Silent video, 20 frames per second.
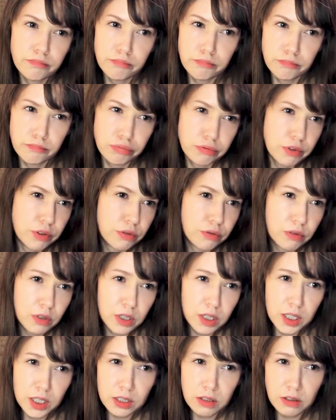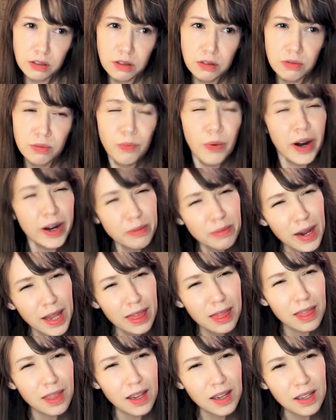What am I
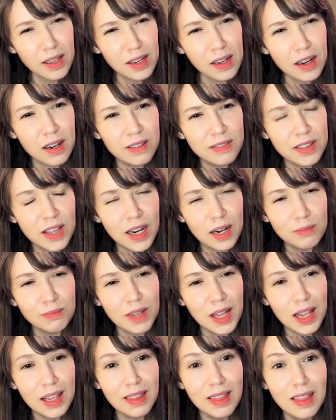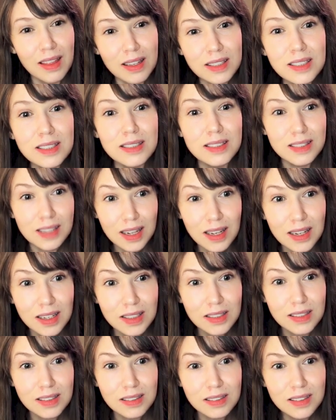thinking of that I'm like, this is
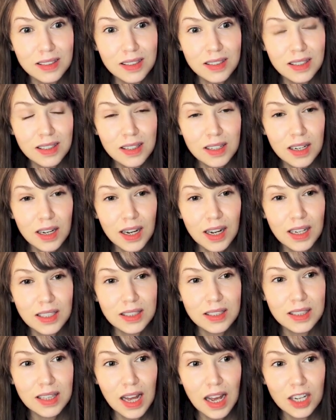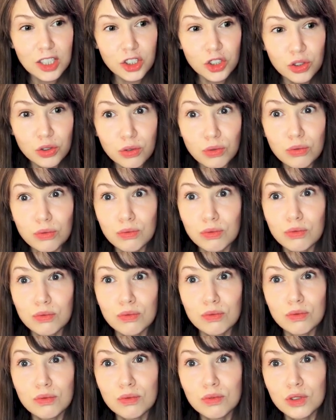it? It's that you
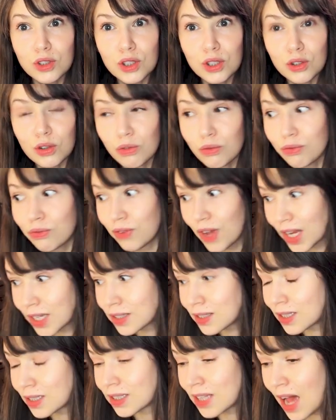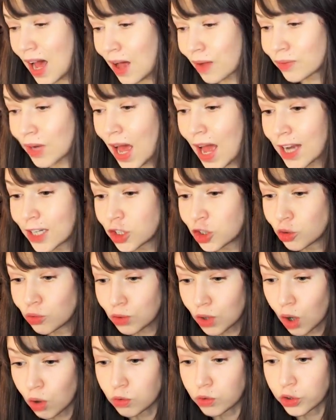face it down and you
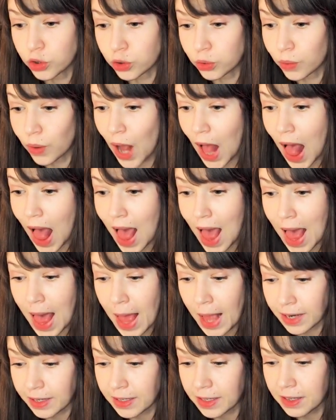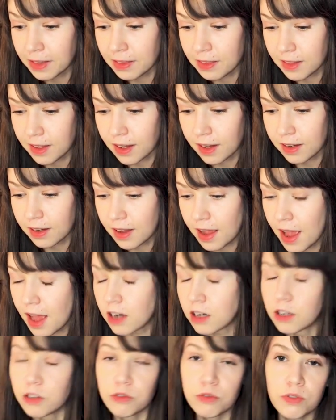don't do anything
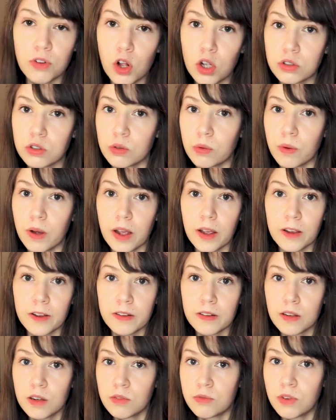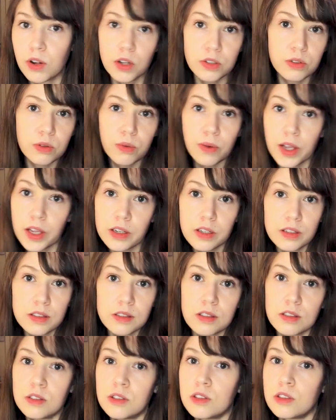and it falls away. It falls away because
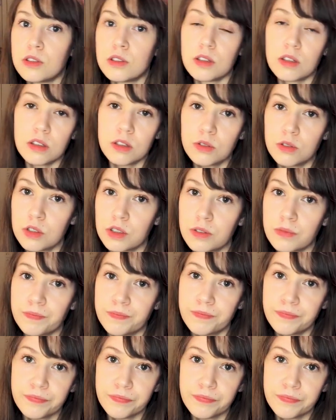it's just illusion.